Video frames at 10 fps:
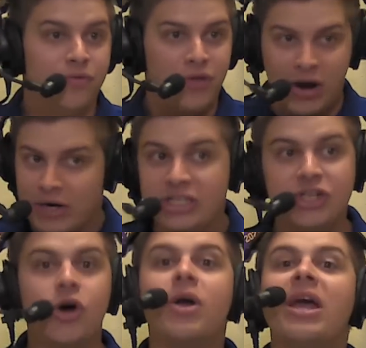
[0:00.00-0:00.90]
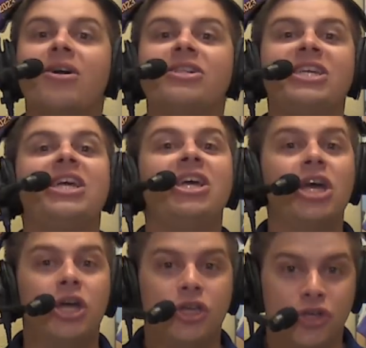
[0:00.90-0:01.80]
There is no guarantee
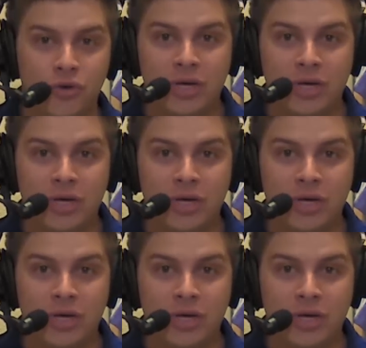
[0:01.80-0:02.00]
you